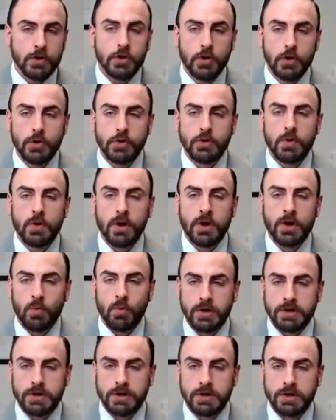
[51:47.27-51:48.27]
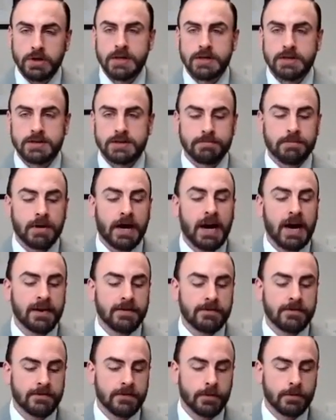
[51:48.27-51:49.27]
Who do I want to buy
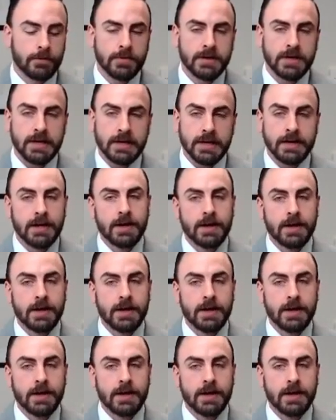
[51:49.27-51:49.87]
from me?